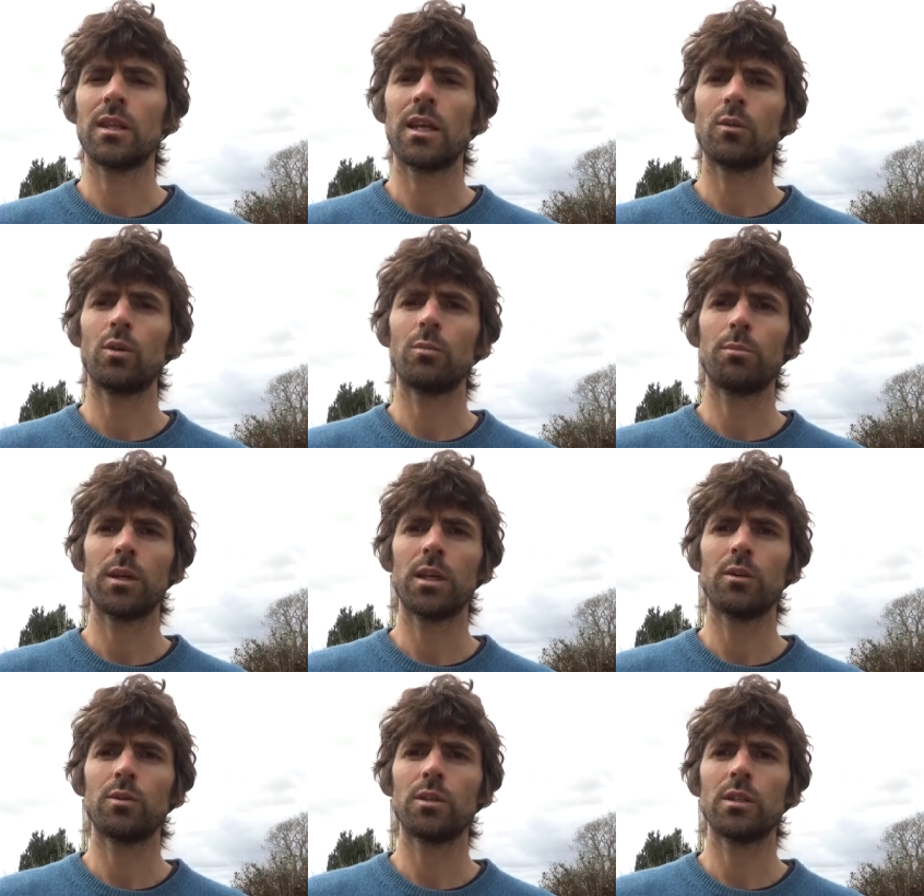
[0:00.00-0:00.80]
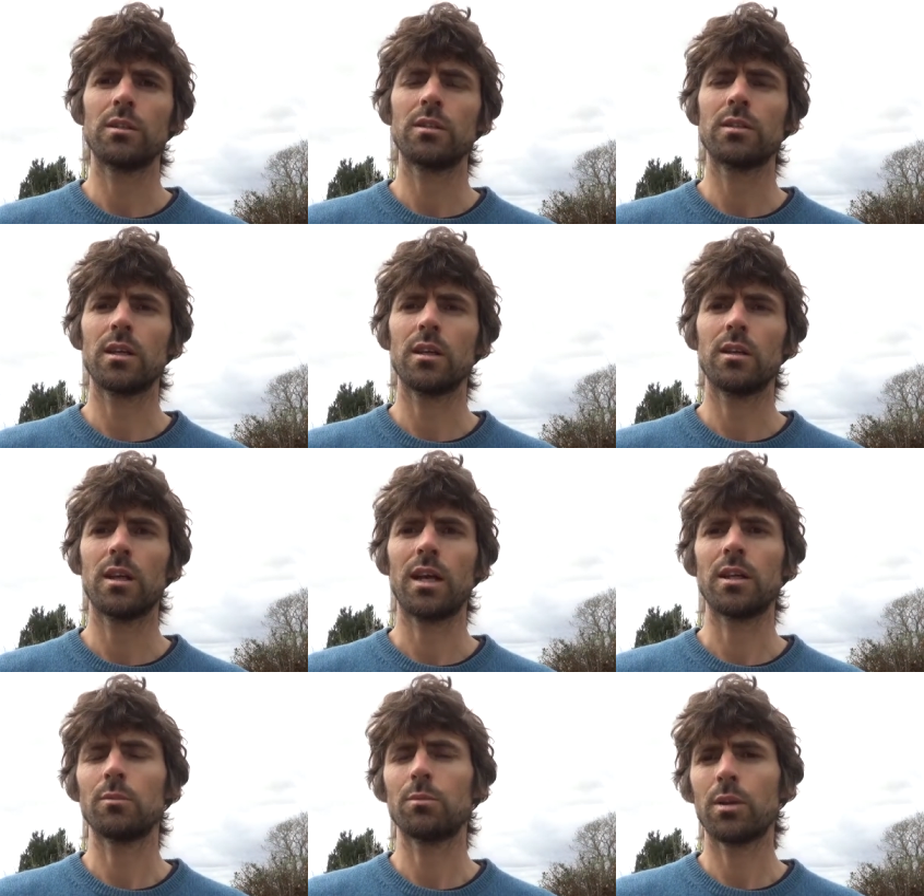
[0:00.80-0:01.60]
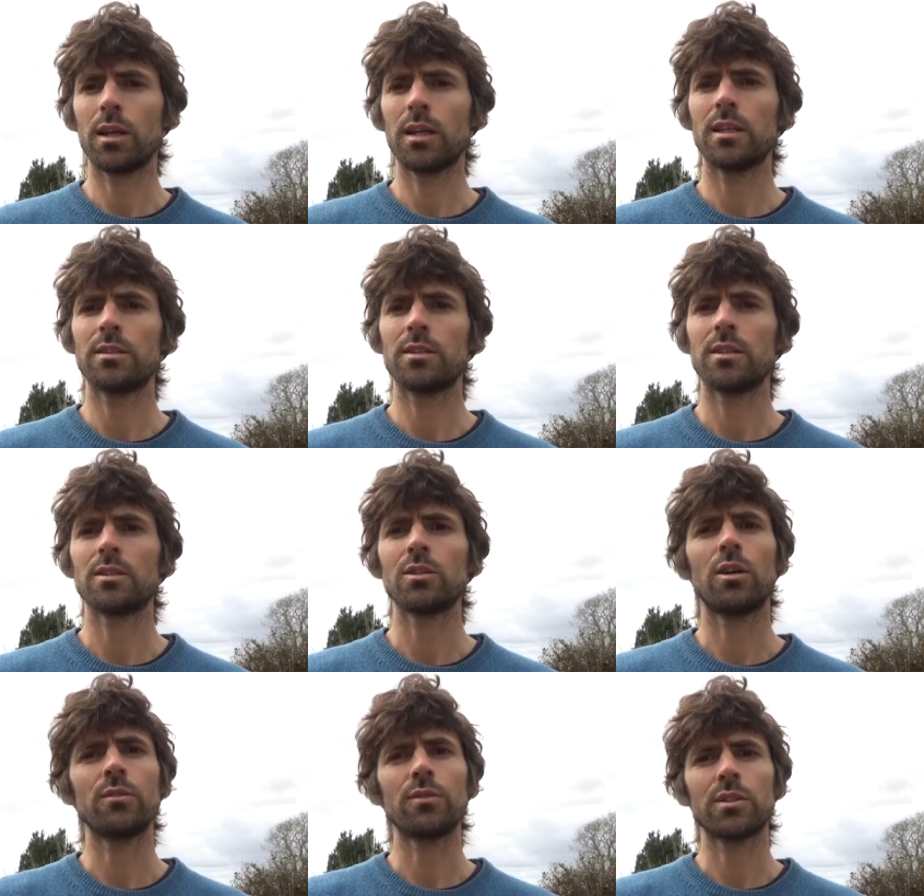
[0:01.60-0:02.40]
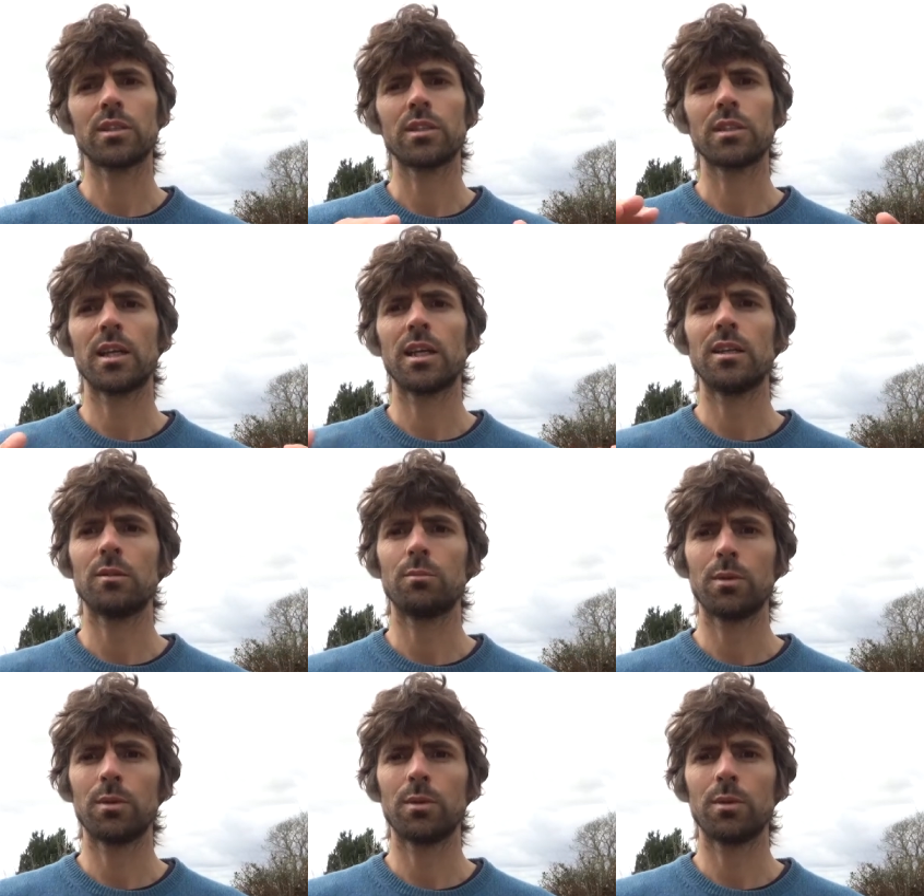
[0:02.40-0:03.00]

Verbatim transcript: there were periods and places of sustained